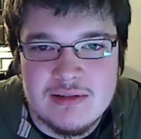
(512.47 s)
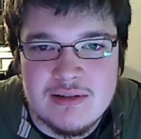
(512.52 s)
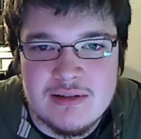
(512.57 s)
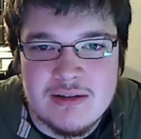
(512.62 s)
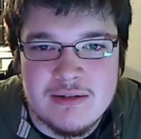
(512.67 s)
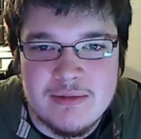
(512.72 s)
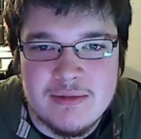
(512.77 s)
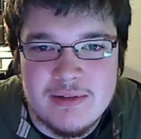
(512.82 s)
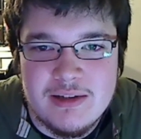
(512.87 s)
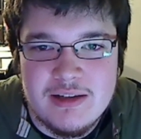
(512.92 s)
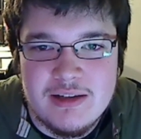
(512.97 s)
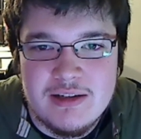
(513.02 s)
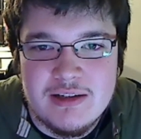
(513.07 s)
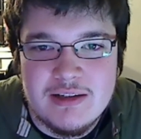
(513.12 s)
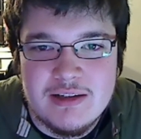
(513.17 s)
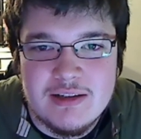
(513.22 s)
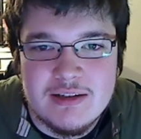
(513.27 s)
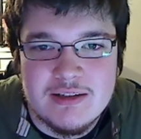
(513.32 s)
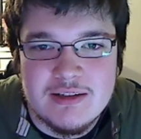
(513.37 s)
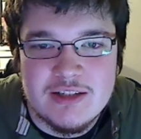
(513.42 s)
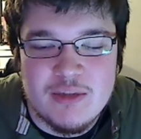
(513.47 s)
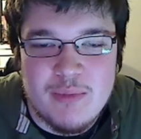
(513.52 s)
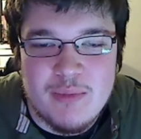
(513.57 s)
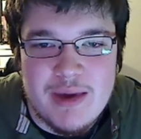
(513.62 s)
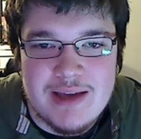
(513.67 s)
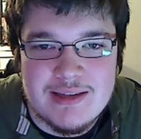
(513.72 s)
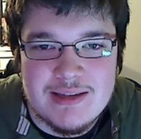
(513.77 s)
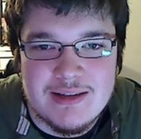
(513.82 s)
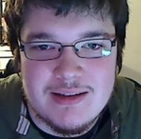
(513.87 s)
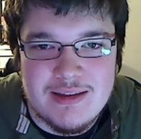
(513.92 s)
Oh. So
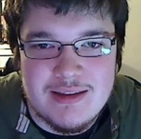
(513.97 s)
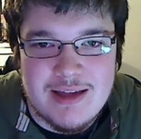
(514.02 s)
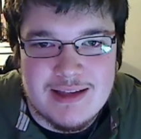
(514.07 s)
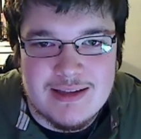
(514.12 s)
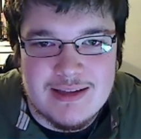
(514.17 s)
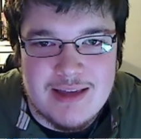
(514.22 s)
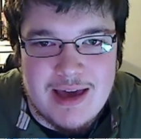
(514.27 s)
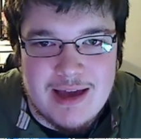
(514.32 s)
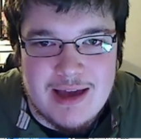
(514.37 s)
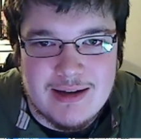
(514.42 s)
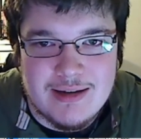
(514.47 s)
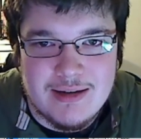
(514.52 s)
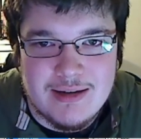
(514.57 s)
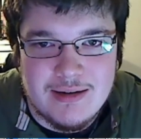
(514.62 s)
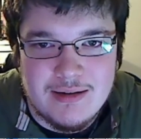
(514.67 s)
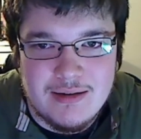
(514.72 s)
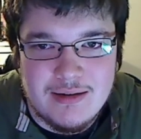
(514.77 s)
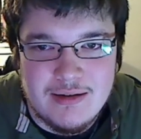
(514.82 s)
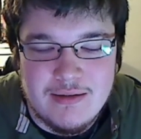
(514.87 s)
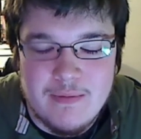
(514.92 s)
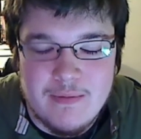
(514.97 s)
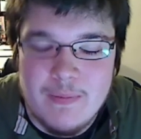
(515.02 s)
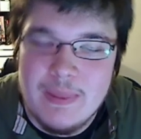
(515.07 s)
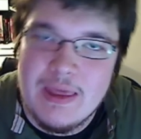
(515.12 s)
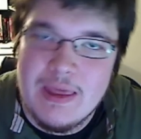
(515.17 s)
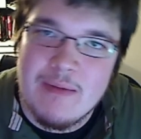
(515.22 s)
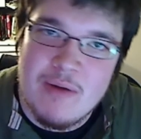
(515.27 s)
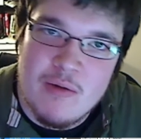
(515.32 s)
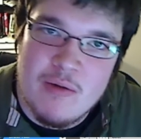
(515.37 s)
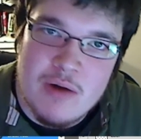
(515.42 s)
basically, that's that.
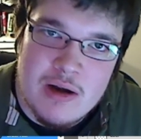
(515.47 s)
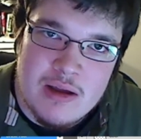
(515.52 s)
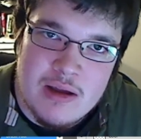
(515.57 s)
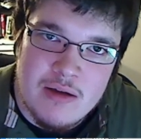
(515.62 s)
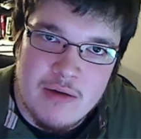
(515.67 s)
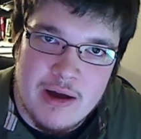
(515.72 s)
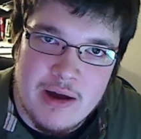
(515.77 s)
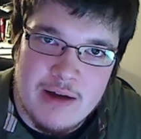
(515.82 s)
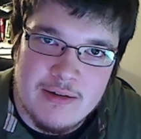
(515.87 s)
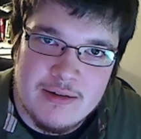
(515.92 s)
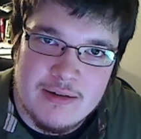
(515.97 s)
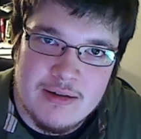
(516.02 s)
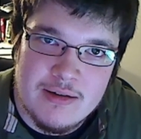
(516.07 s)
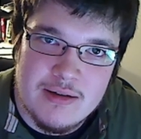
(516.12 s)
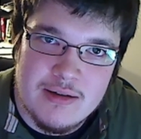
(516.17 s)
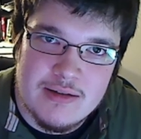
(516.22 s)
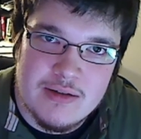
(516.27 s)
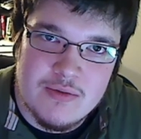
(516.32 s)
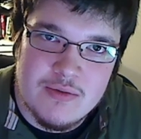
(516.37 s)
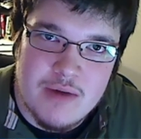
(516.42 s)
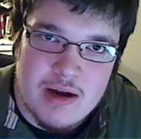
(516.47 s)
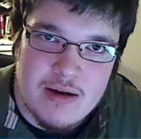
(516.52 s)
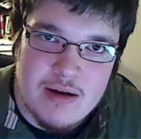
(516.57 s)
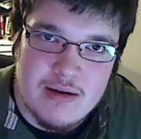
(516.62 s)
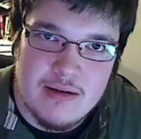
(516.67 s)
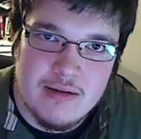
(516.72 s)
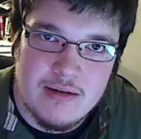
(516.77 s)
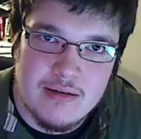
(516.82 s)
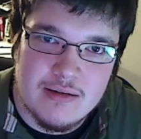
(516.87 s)
Am I weirding you out? Is this weird?